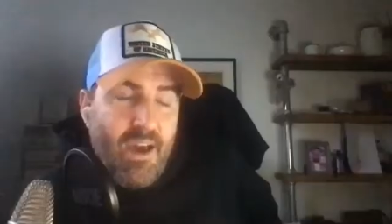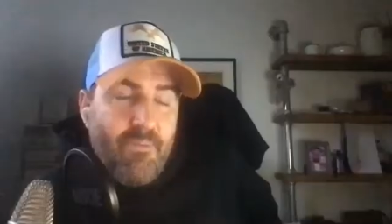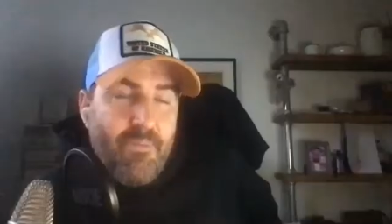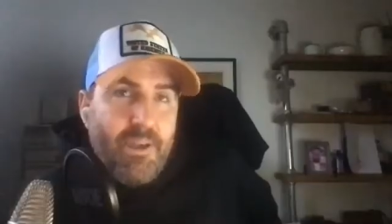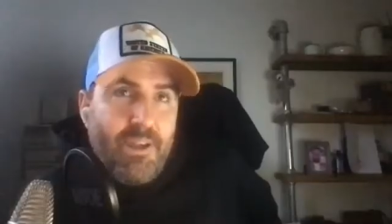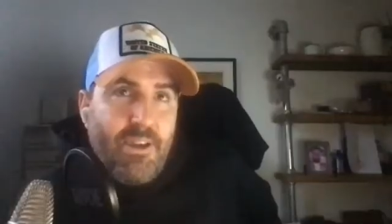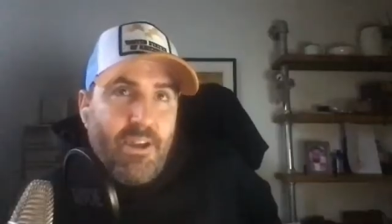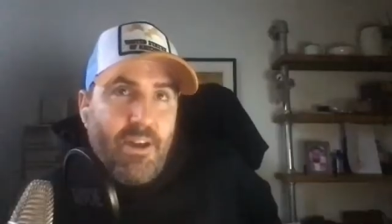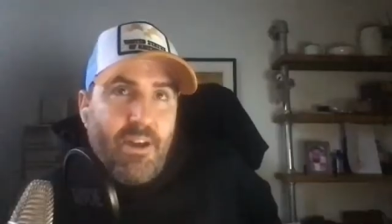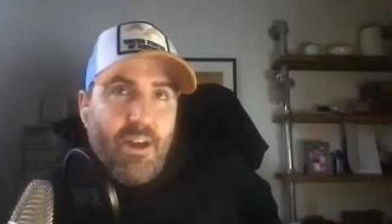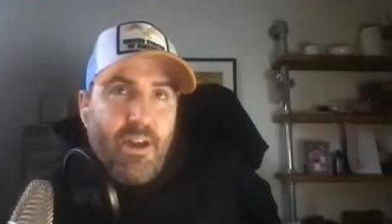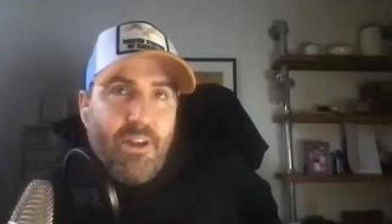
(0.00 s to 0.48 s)

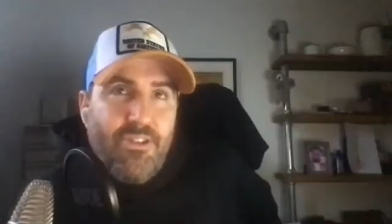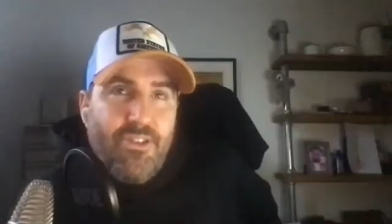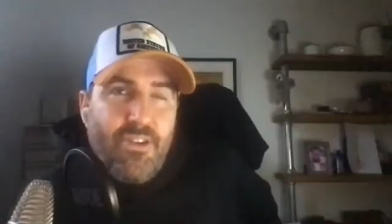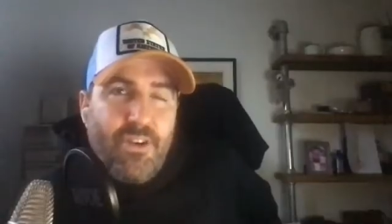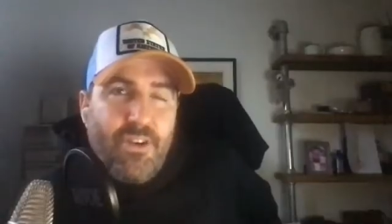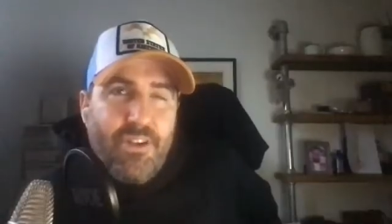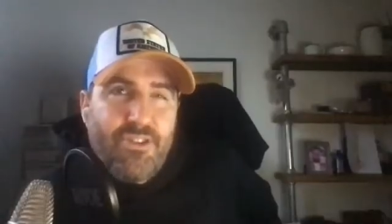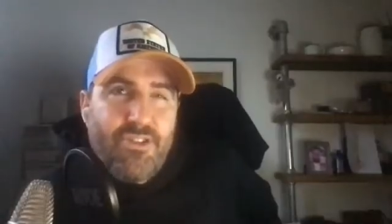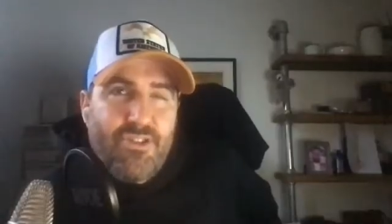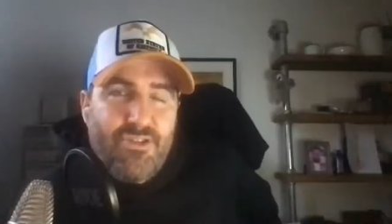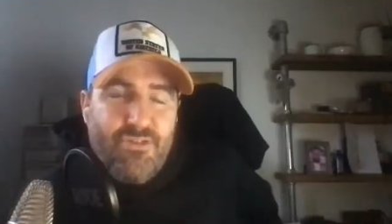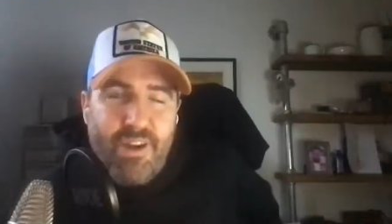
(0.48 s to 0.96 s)
Yeah, I mean,
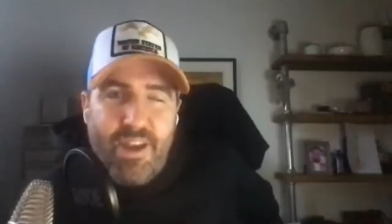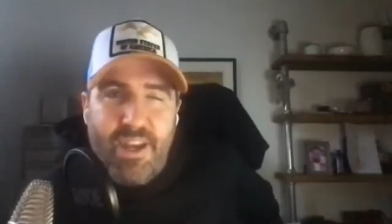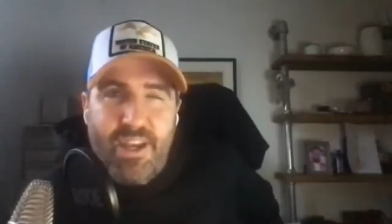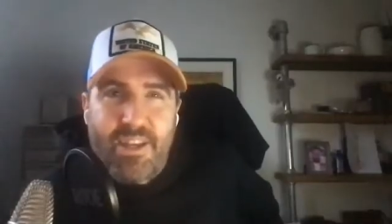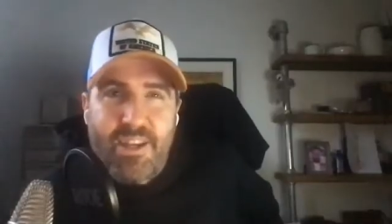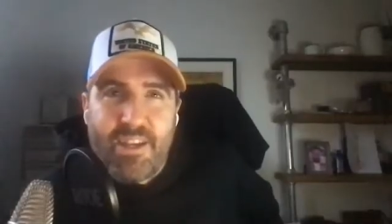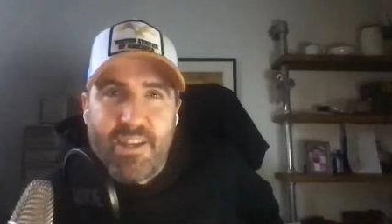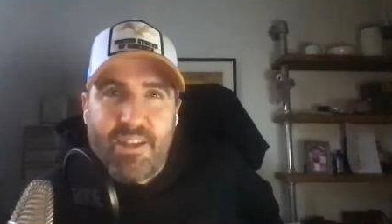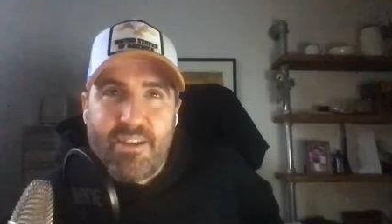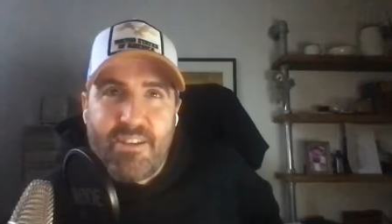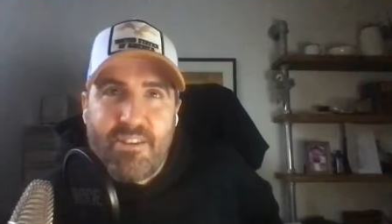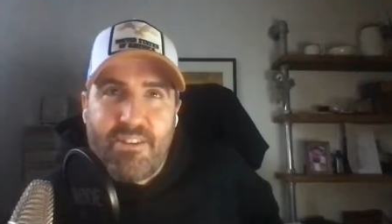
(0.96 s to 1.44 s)
I tried
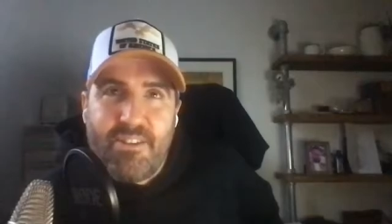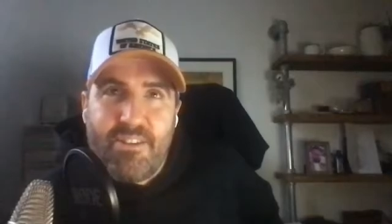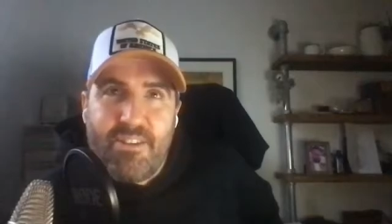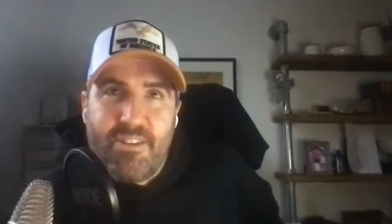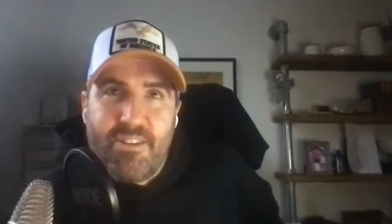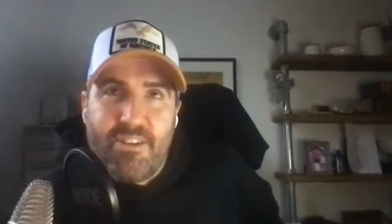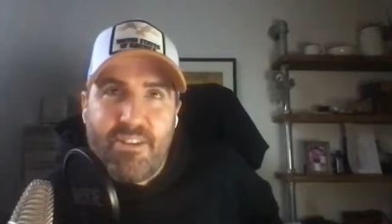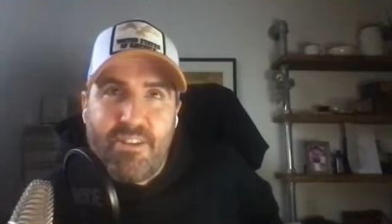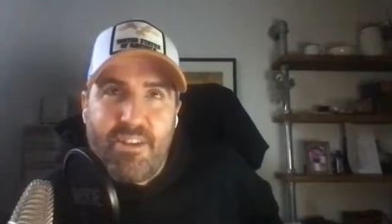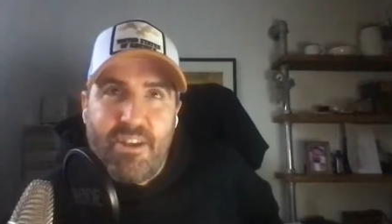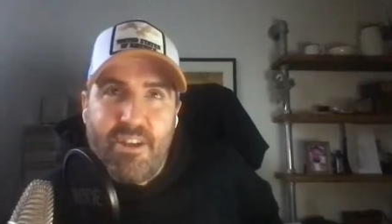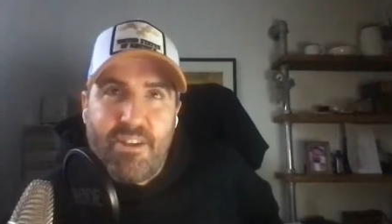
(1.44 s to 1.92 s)

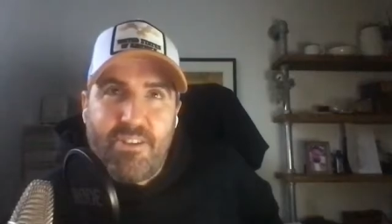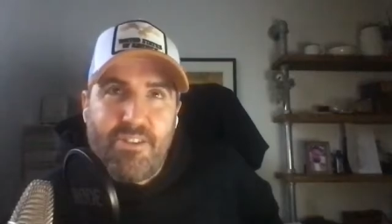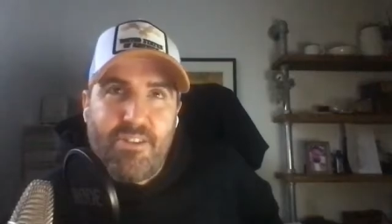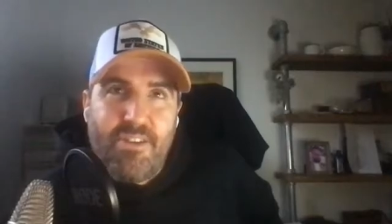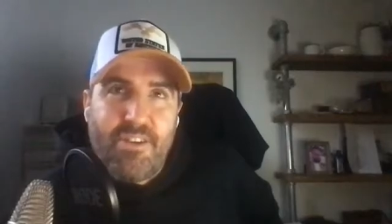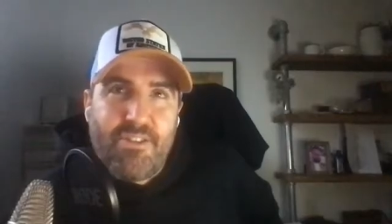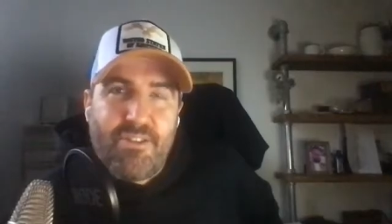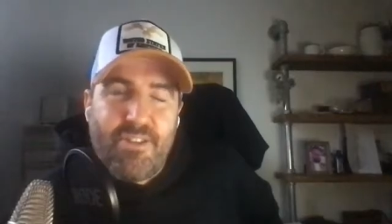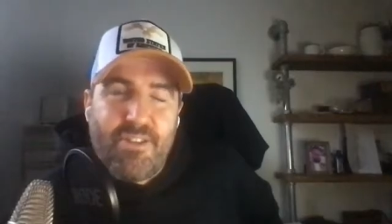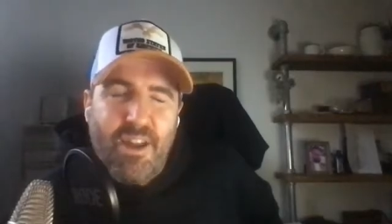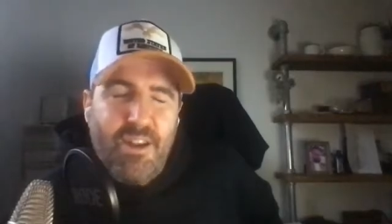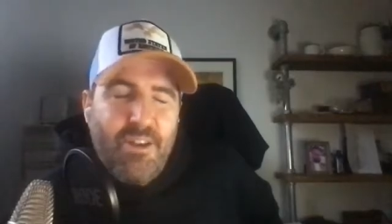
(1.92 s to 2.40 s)
trading, dude.
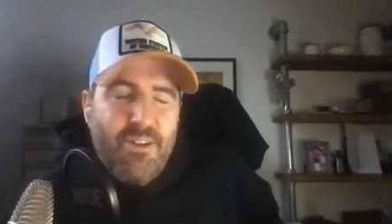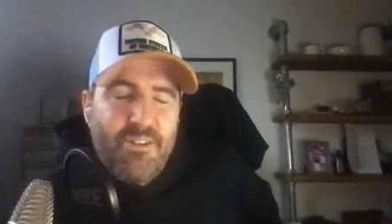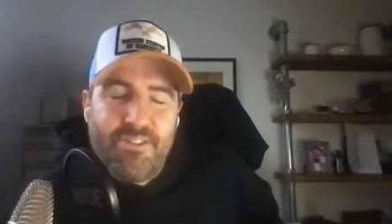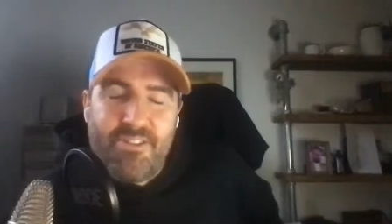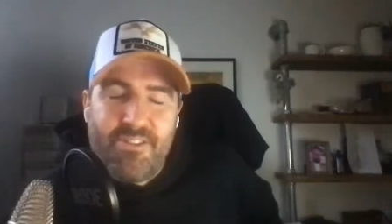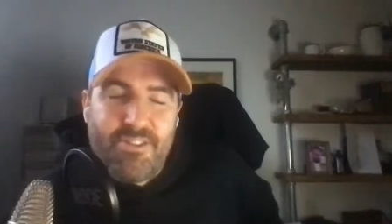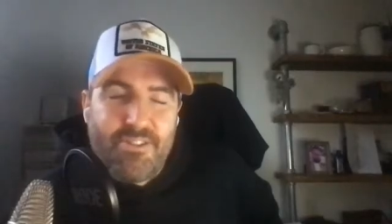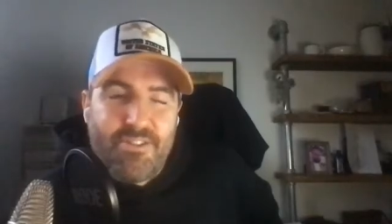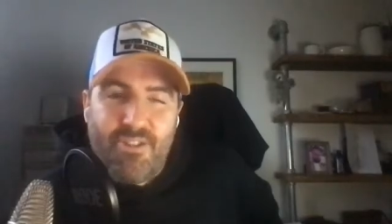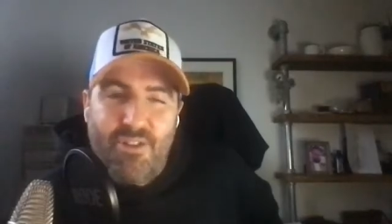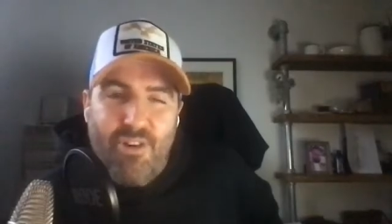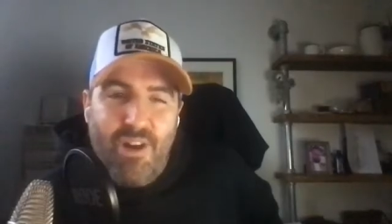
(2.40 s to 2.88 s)
I
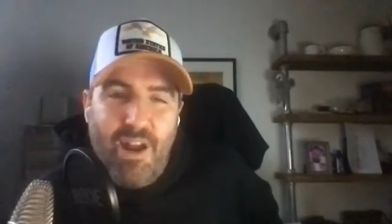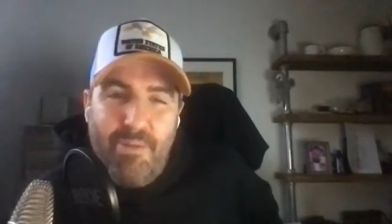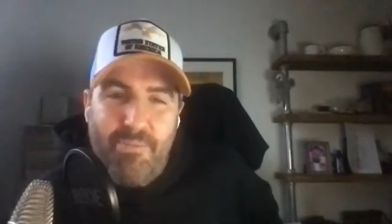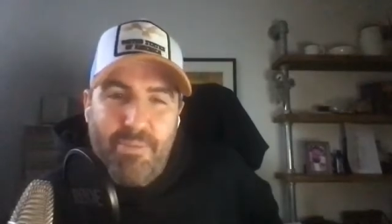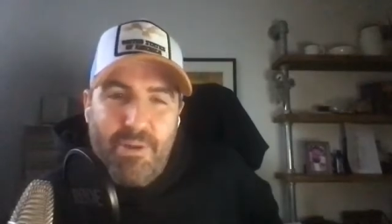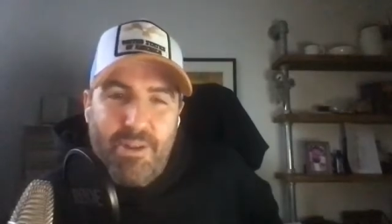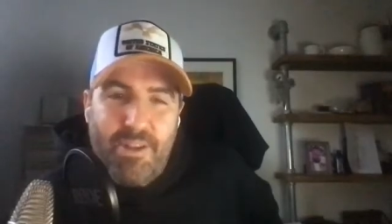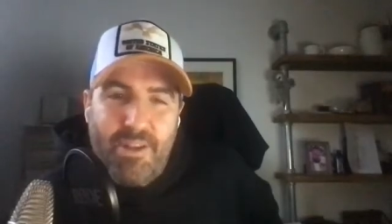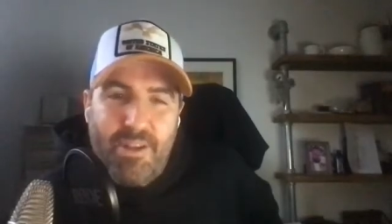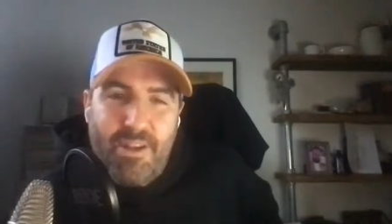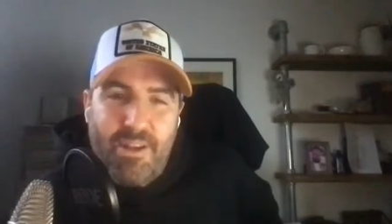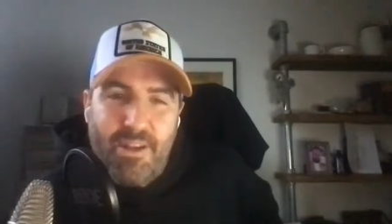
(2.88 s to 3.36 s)
was just
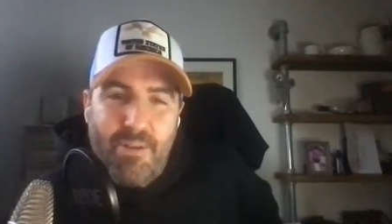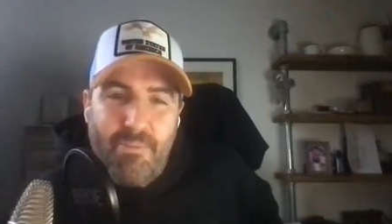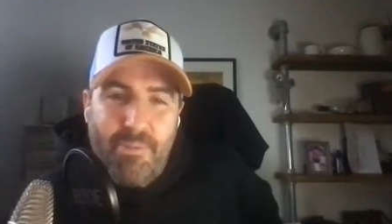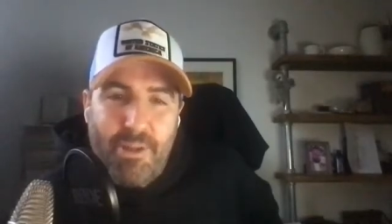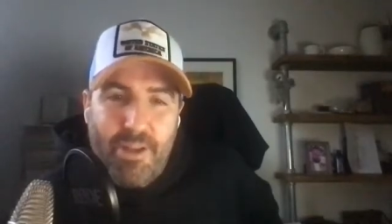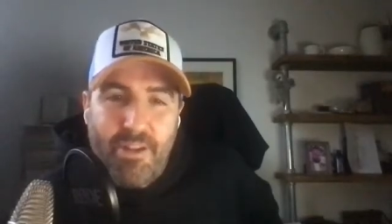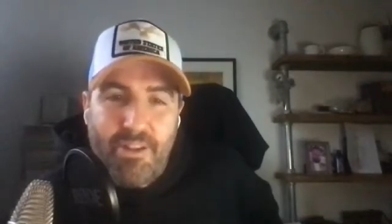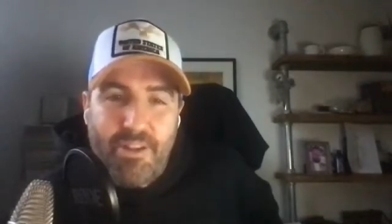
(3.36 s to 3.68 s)
crap at it.